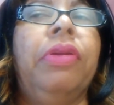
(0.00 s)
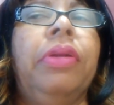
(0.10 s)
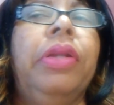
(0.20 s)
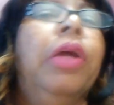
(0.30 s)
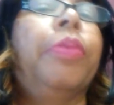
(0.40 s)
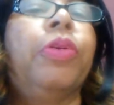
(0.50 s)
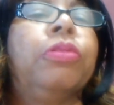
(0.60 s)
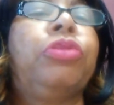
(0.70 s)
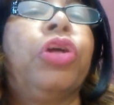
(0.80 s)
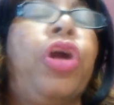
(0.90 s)

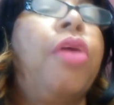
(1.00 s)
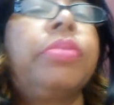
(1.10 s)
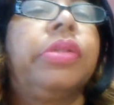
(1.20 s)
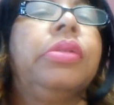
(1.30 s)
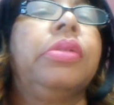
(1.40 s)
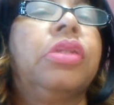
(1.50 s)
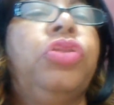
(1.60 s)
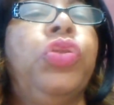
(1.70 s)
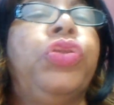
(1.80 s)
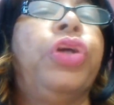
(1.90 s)
liberal
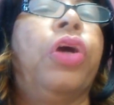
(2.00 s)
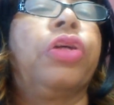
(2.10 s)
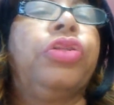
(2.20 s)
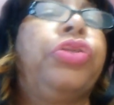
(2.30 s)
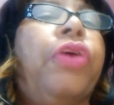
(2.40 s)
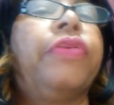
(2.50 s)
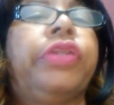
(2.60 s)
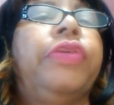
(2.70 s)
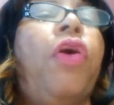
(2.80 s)
to a conservative